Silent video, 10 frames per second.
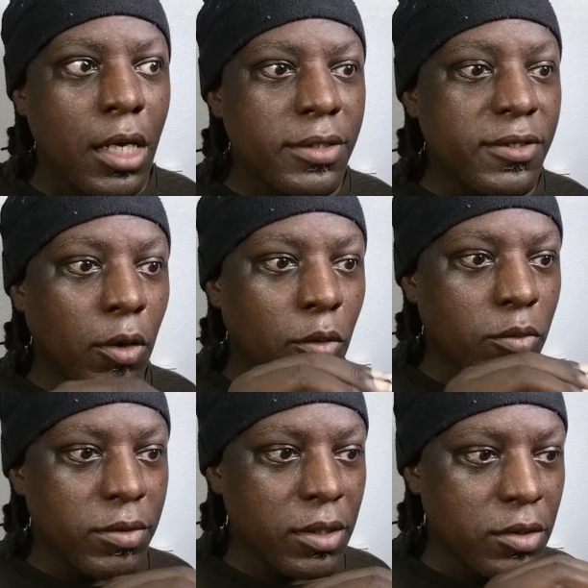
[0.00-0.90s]
So
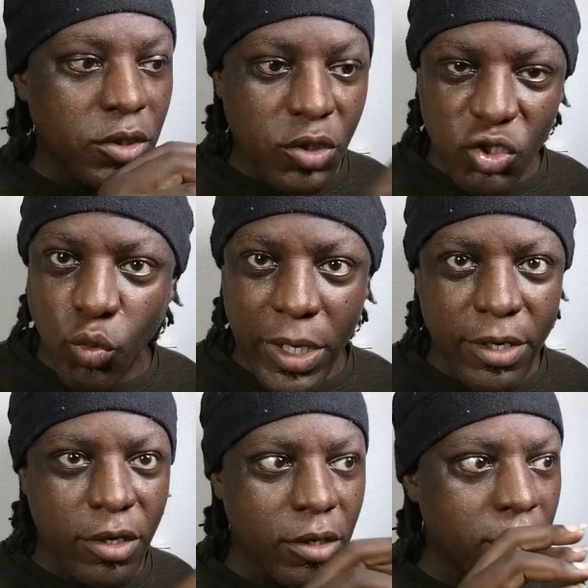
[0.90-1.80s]

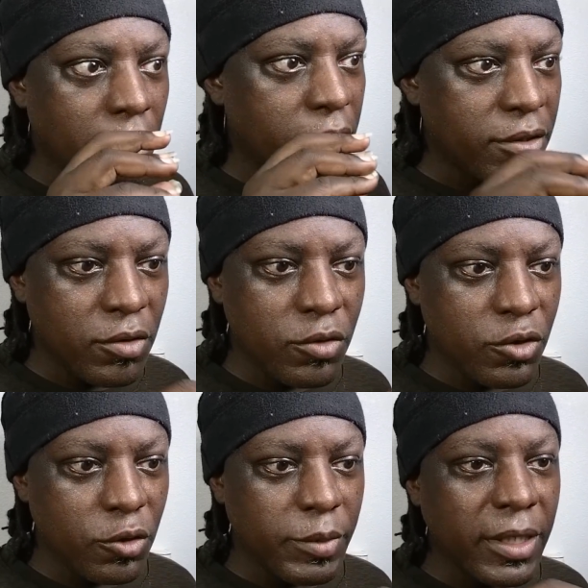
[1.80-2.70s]
Twitter,
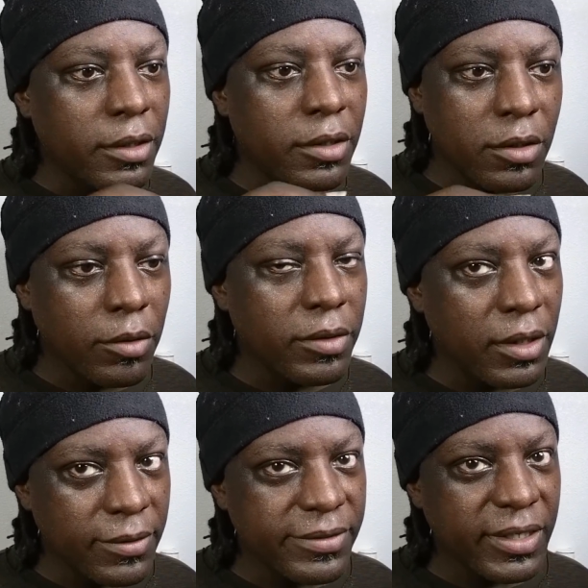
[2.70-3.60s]
YouTube, and, you know,
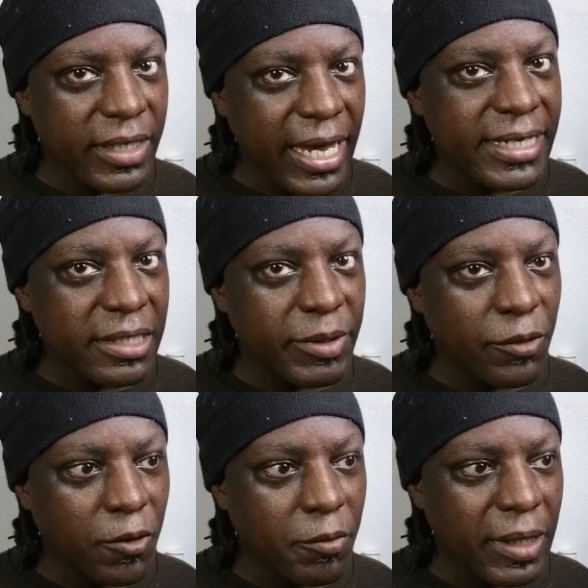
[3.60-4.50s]
it has to be
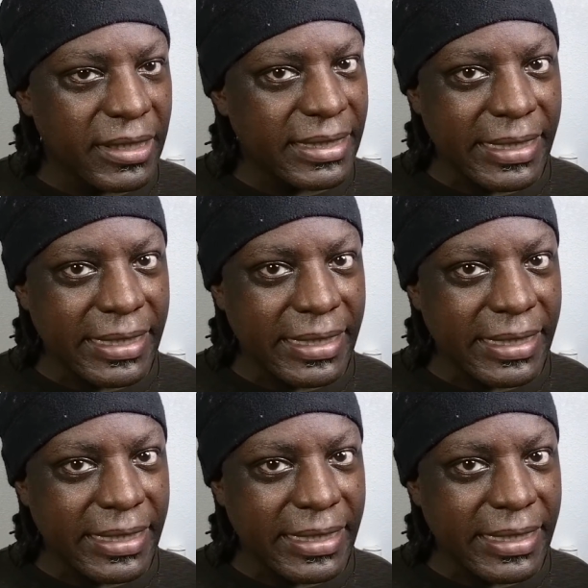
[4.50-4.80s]
robots.